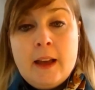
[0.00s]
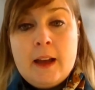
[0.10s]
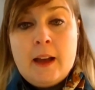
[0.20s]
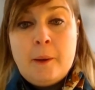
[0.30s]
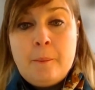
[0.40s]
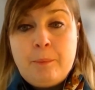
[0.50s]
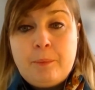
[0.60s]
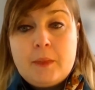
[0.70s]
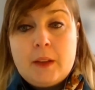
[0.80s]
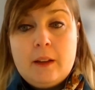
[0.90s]

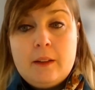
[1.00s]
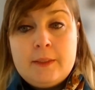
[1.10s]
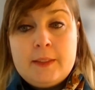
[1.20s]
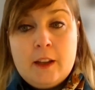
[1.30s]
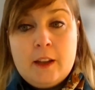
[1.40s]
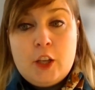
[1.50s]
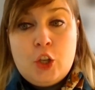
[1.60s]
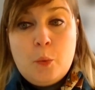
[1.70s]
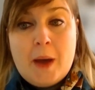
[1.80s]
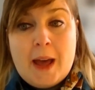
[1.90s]
The
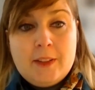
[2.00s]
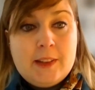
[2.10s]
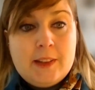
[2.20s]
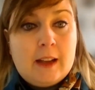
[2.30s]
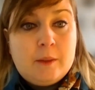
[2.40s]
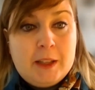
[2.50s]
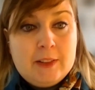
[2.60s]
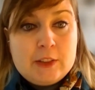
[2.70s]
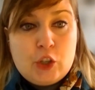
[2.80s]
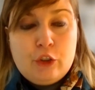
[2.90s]
US
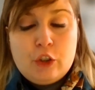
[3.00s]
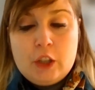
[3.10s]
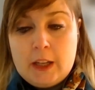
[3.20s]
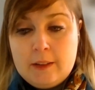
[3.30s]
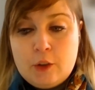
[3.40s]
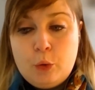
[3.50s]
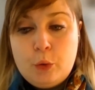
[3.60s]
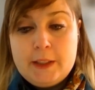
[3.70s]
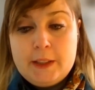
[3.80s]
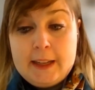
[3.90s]
administration is
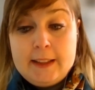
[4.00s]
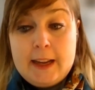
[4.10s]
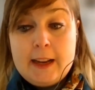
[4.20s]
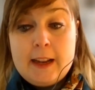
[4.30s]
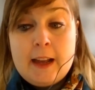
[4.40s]
coordinating